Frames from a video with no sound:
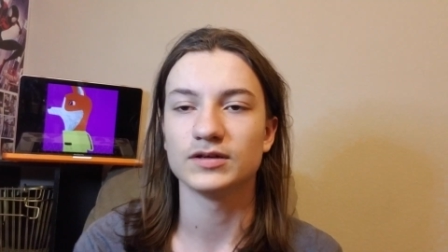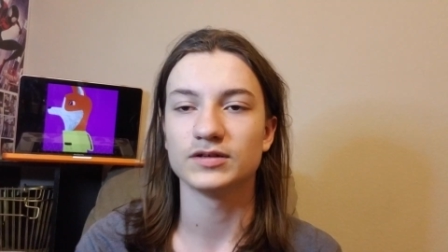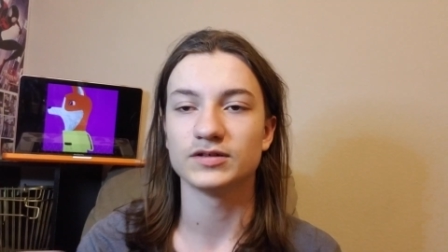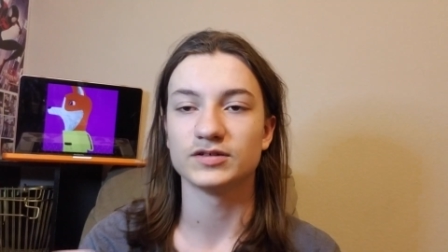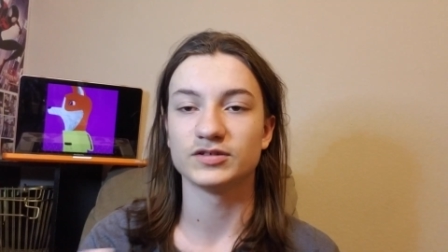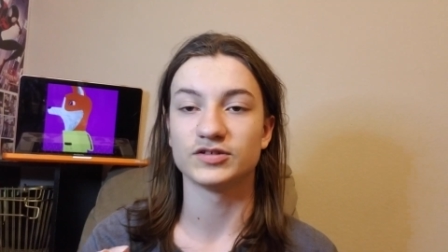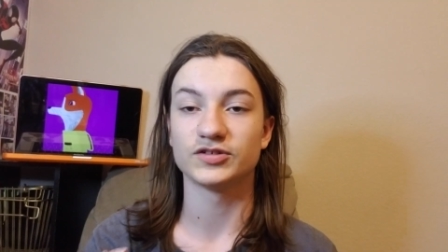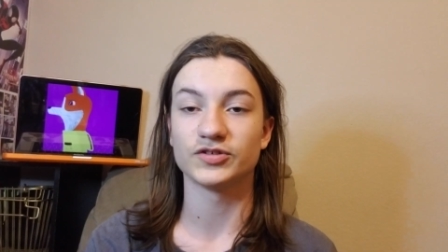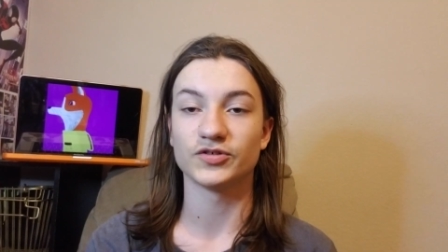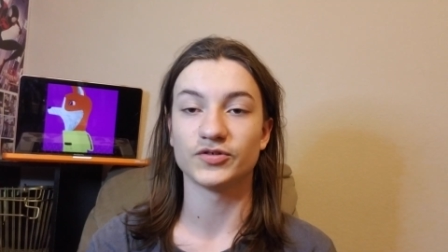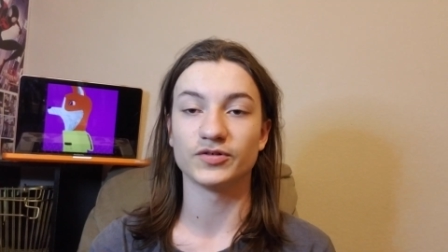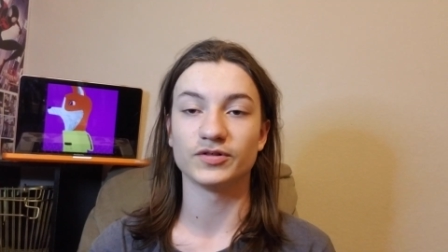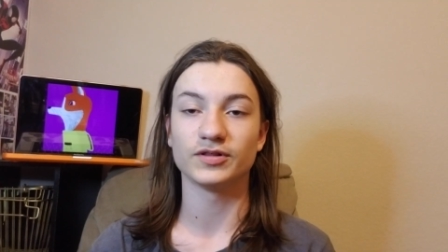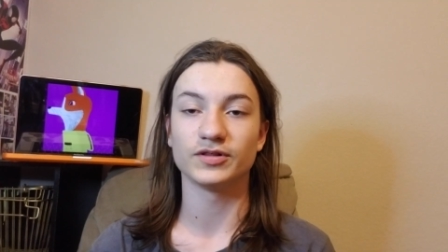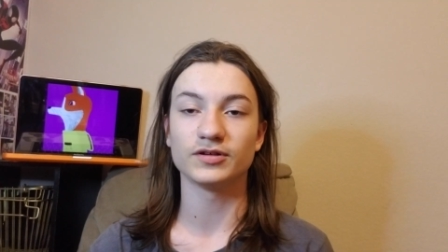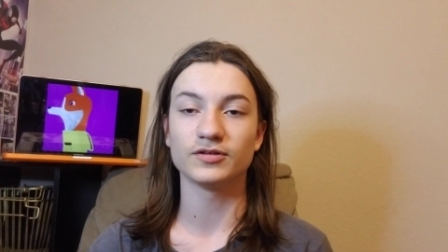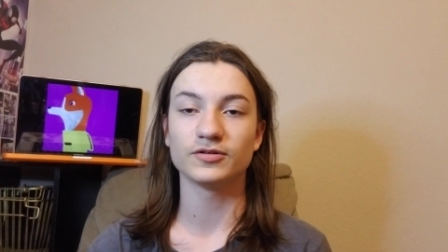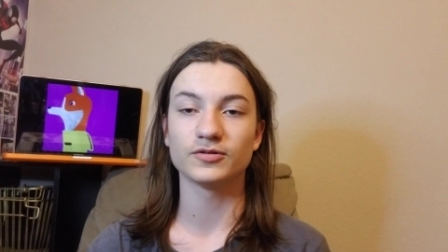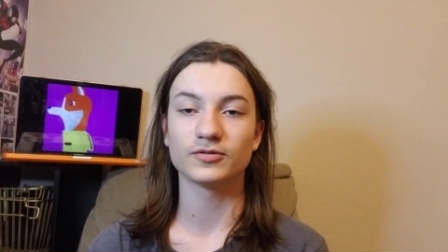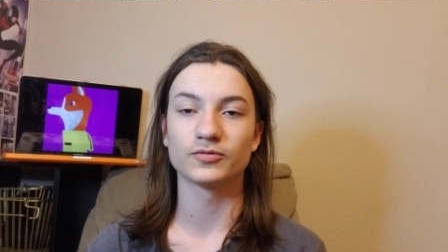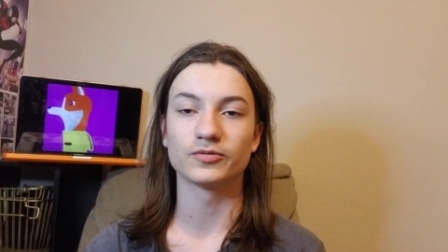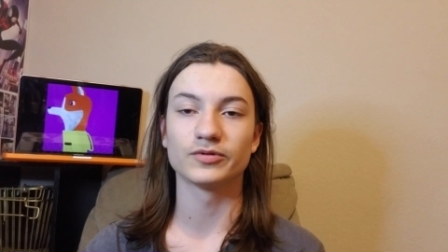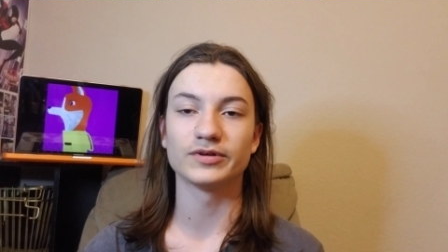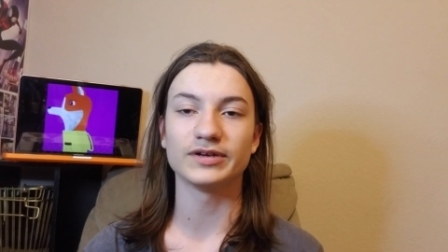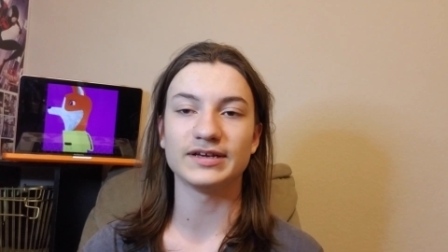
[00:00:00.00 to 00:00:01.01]
So a
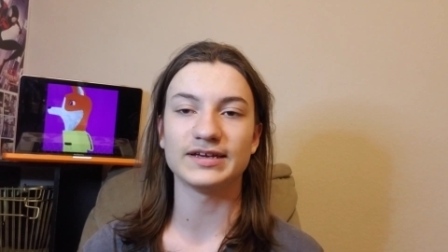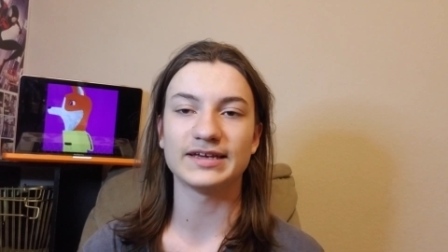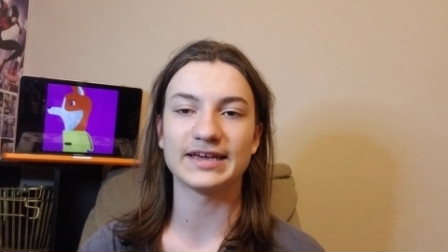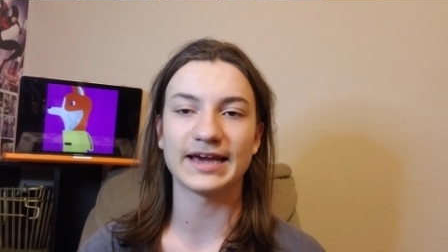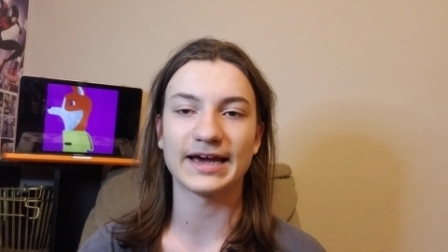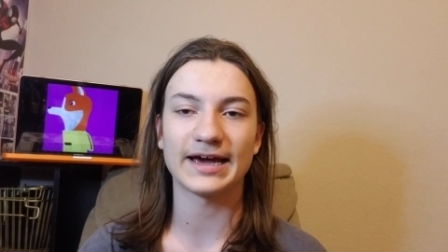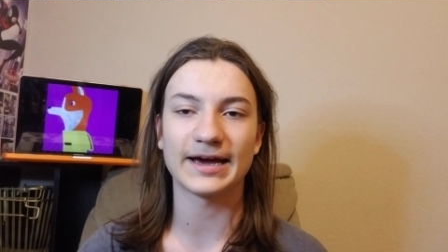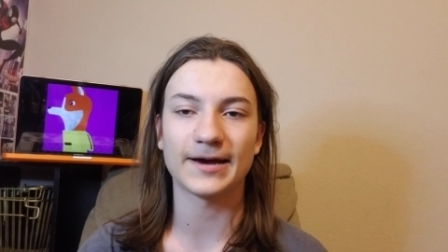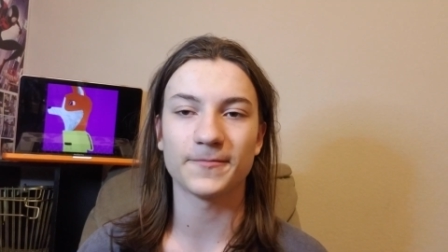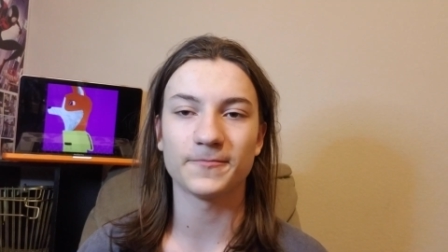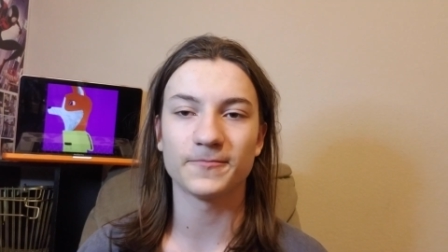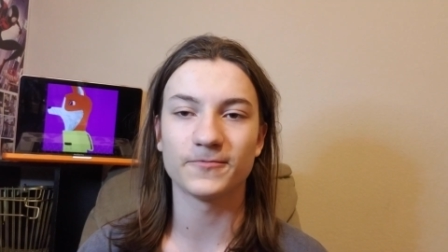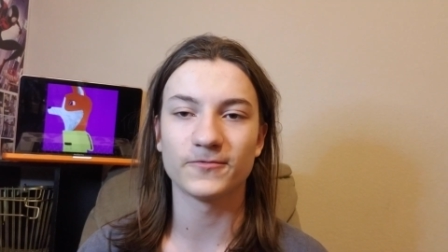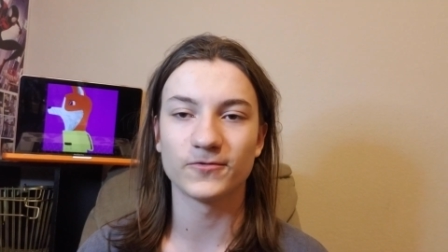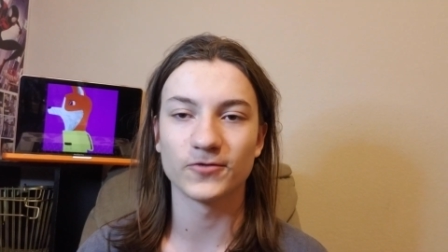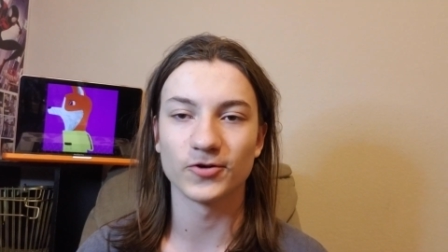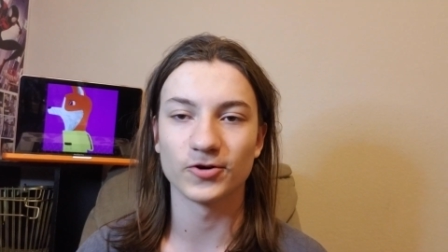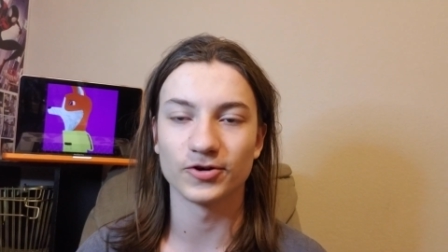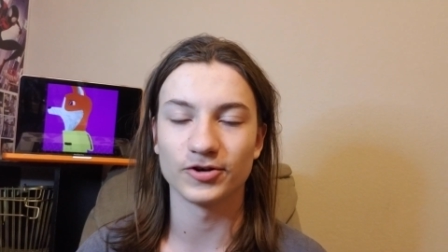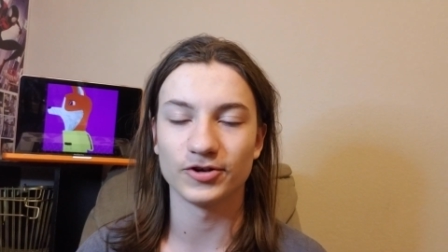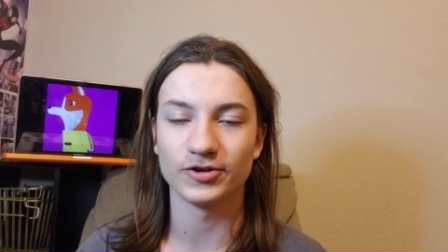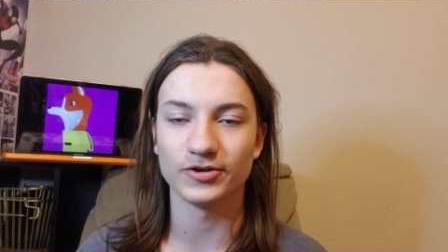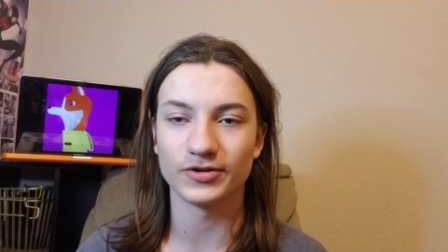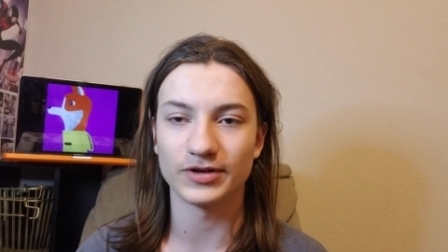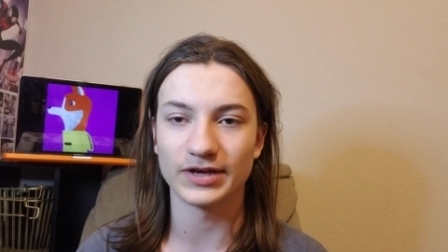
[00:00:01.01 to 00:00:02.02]
little recap
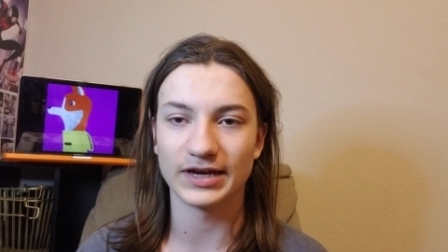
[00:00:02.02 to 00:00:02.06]
for you